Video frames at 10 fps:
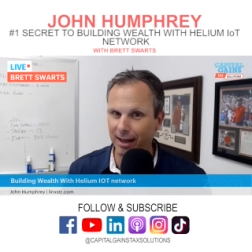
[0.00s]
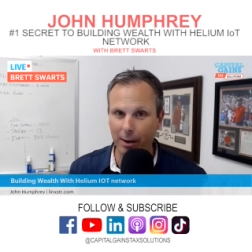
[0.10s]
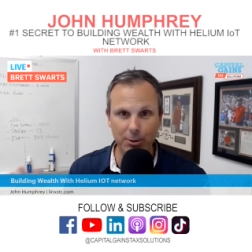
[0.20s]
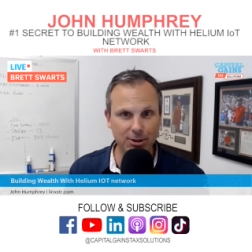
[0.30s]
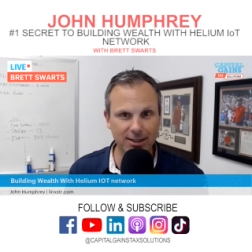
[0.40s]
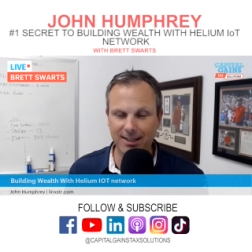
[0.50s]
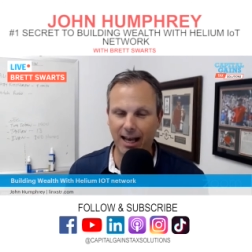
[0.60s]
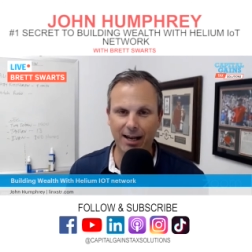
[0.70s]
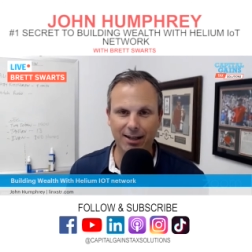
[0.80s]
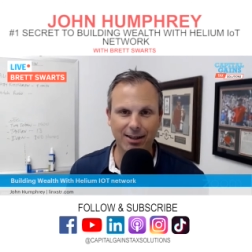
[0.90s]
That was his
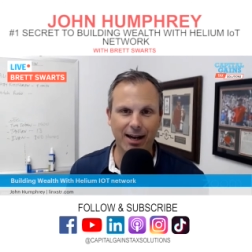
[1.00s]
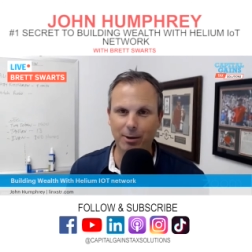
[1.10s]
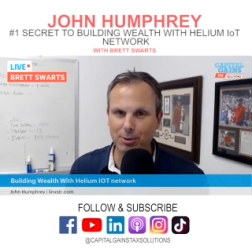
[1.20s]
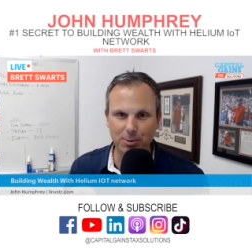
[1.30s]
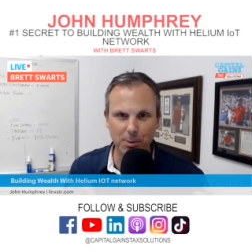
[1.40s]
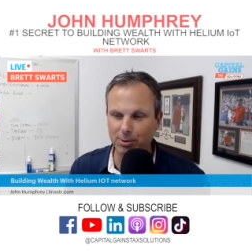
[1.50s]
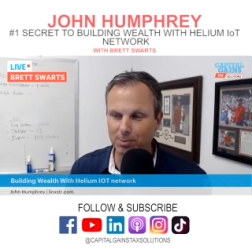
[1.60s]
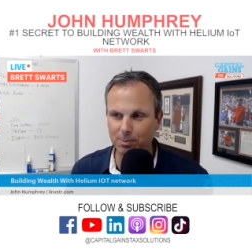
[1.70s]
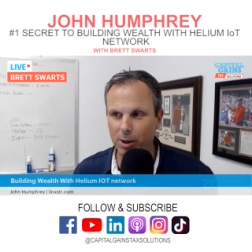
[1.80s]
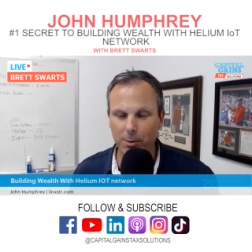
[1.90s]
tagline. It was
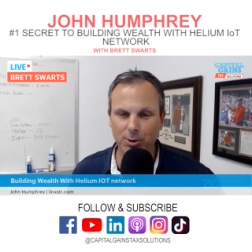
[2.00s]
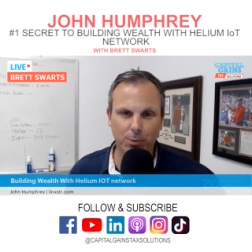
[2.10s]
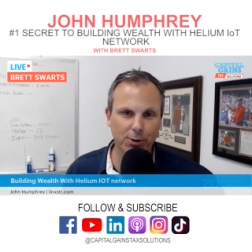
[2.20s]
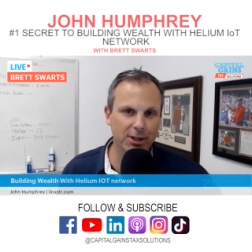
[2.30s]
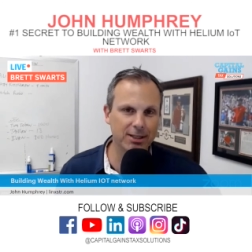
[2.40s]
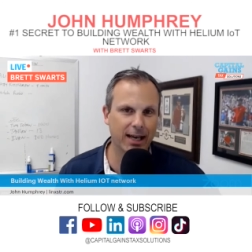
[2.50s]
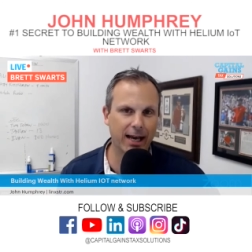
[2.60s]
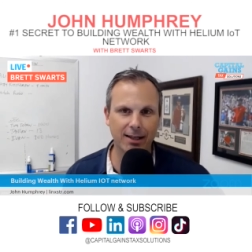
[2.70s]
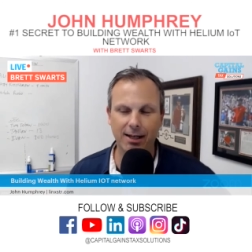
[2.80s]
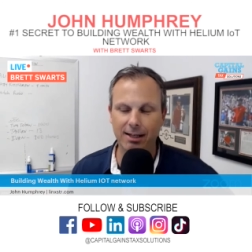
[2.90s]
one of the most brilliant
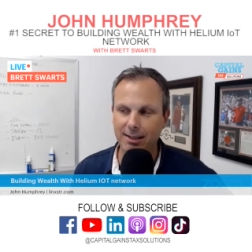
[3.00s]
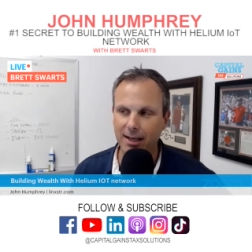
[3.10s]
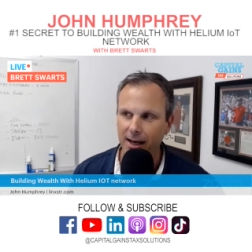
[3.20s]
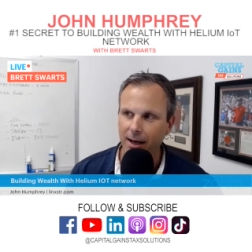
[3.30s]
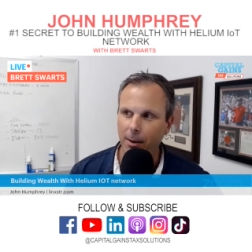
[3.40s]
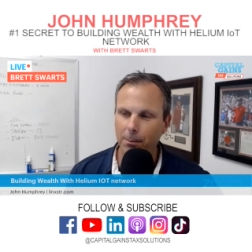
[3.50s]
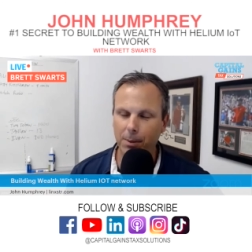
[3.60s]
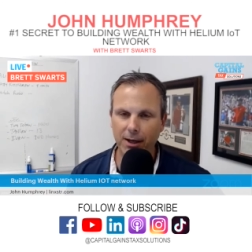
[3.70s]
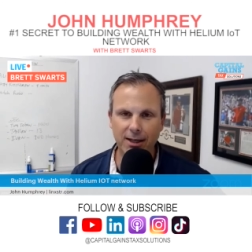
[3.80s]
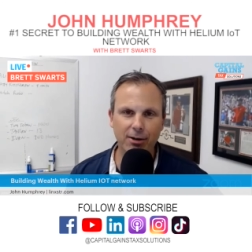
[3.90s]
taglines.
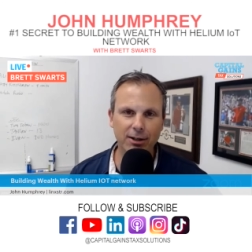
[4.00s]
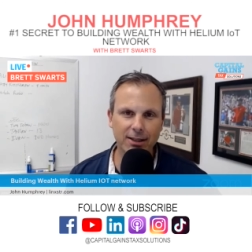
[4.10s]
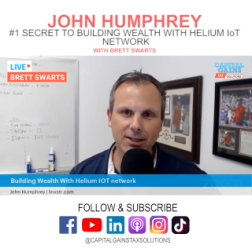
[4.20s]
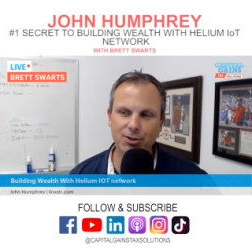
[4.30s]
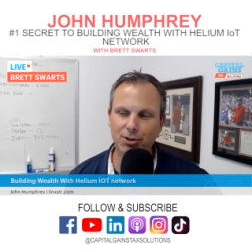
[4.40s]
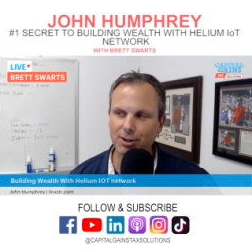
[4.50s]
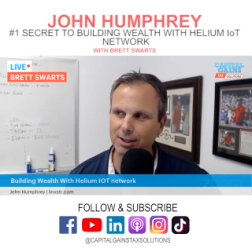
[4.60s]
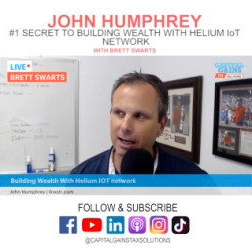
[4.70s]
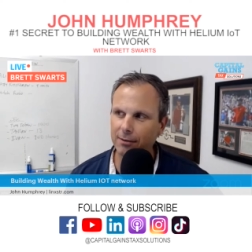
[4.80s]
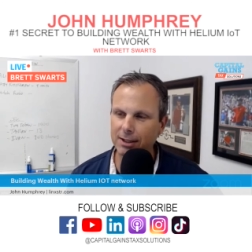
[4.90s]
But here at Linkster, it's
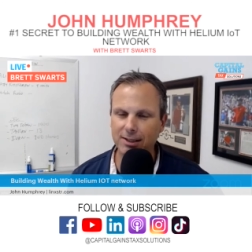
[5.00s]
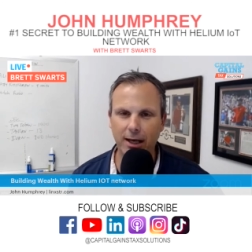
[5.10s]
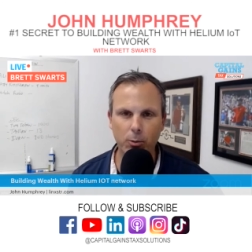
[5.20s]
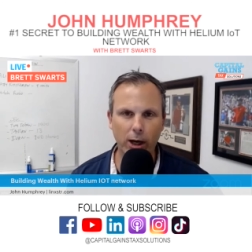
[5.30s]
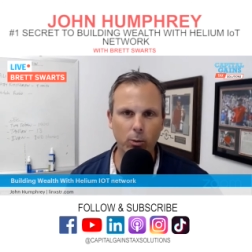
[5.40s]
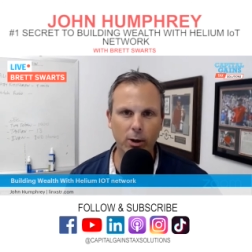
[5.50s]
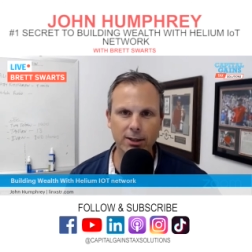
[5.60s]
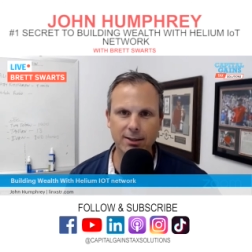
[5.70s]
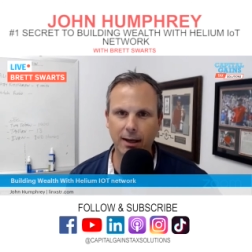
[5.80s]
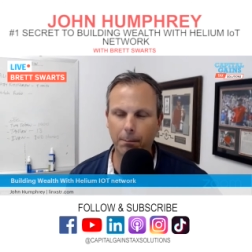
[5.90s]
kind of the same way.
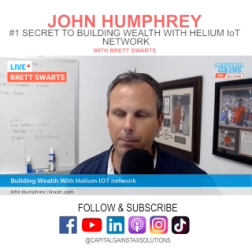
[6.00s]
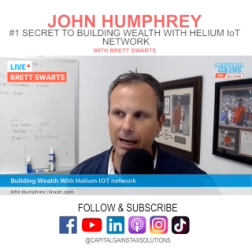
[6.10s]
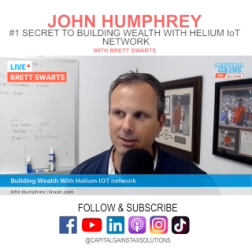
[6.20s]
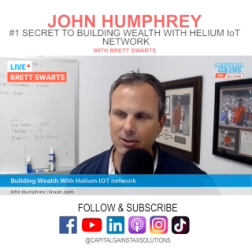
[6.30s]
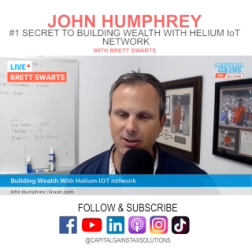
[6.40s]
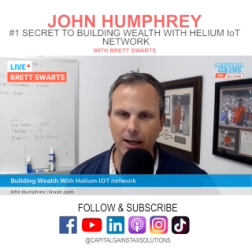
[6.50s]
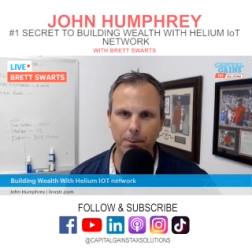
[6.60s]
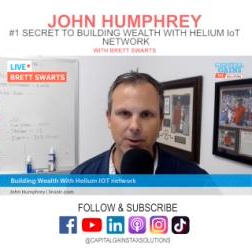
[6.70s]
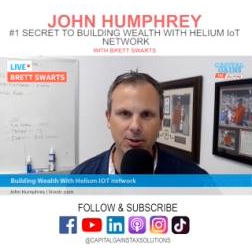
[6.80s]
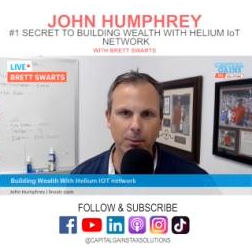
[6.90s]
Once a box is set
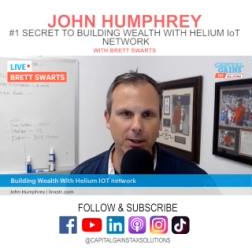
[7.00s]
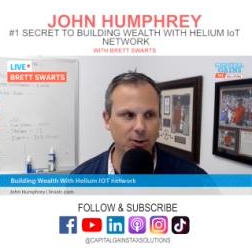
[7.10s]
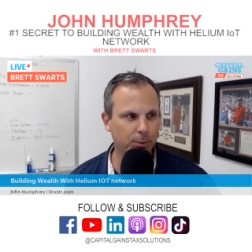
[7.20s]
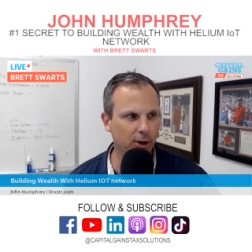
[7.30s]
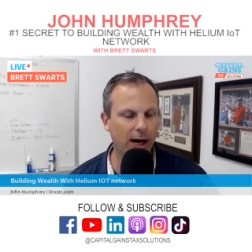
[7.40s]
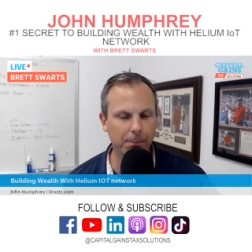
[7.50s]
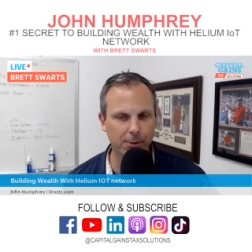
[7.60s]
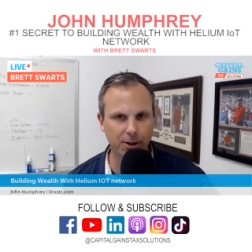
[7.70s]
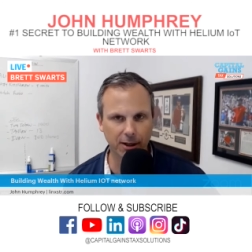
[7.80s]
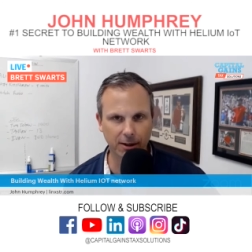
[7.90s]
up on somebody's
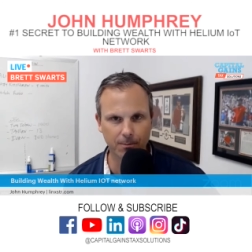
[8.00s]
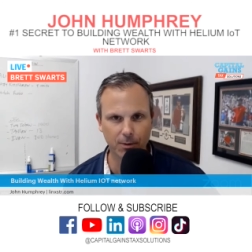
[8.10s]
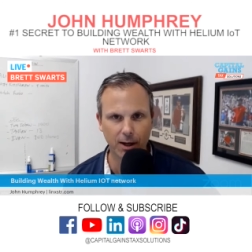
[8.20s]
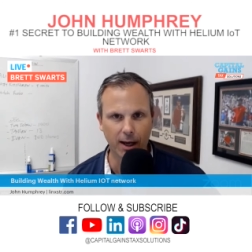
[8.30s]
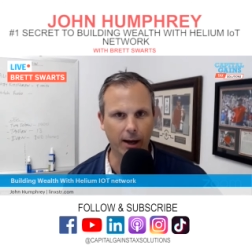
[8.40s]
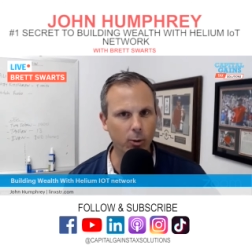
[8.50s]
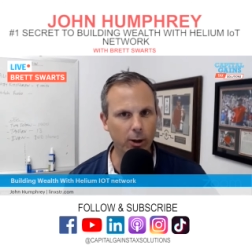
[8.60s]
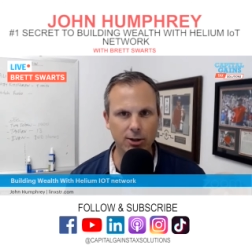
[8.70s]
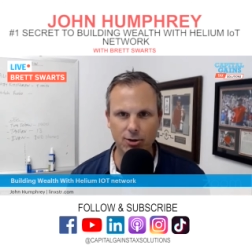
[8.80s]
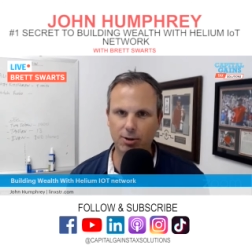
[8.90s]
property, and
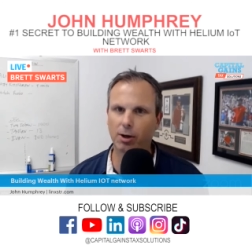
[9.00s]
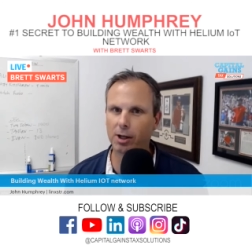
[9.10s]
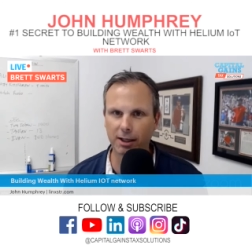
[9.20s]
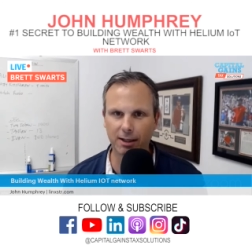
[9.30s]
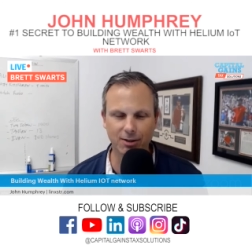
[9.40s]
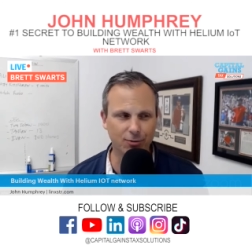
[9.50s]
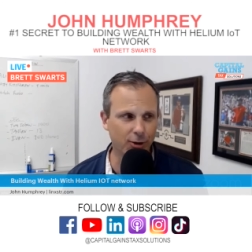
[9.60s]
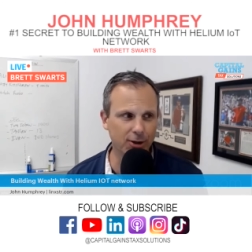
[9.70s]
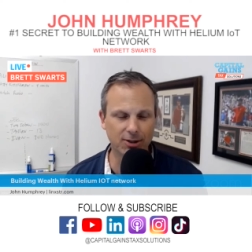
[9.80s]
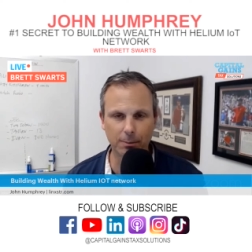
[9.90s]
we install it, it's
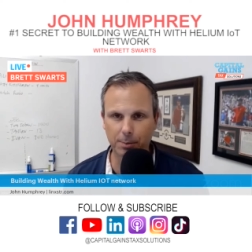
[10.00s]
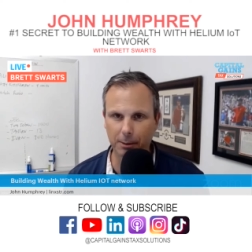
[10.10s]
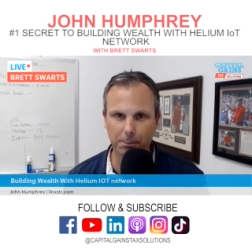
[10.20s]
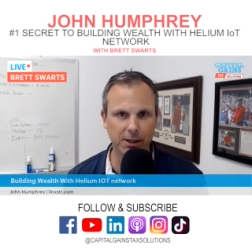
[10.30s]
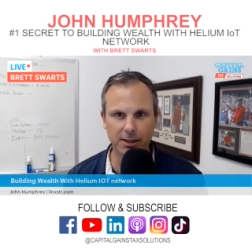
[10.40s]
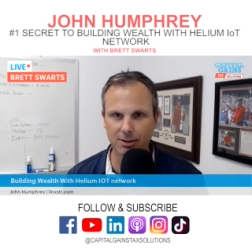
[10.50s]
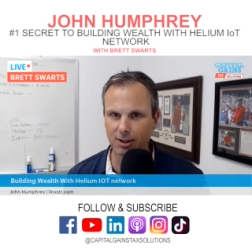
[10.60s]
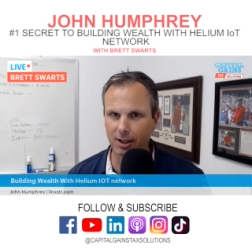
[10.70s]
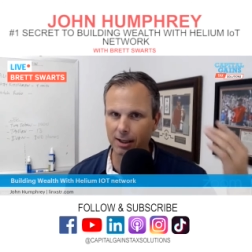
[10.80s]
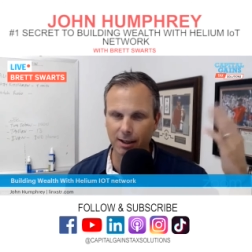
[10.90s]
very simple. It
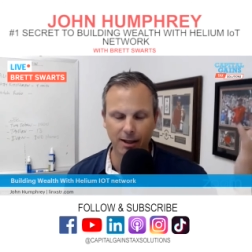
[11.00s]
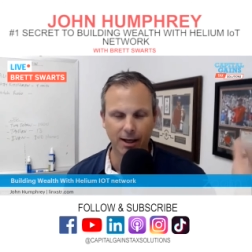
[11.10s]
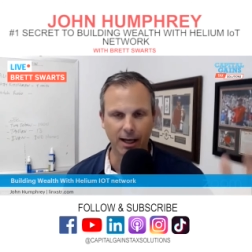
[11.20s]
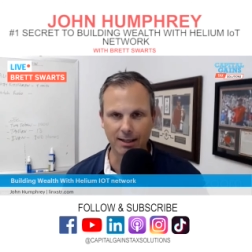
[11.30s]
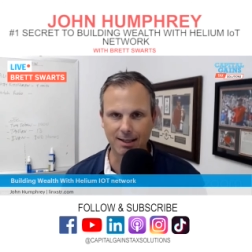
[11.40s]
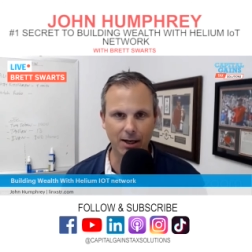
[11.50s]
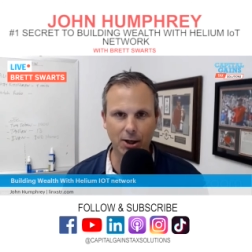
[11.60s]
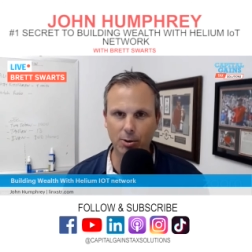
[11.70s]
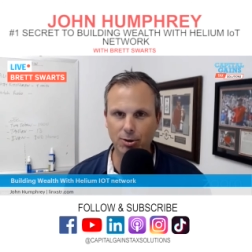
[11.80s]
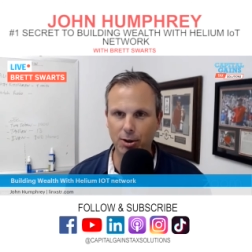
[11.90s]
plugs in, antenna
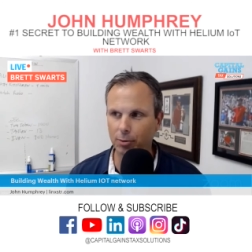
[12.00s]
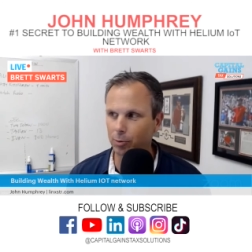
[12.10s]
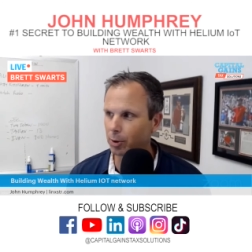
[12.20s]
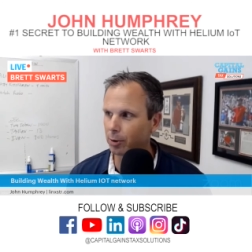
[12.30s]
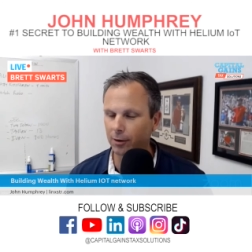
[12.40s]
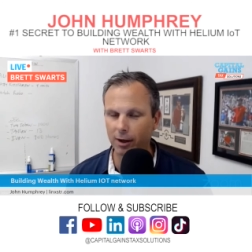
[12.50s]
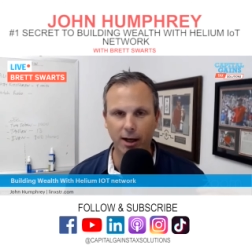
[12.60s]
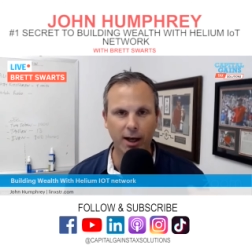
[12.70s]
goes on the roof.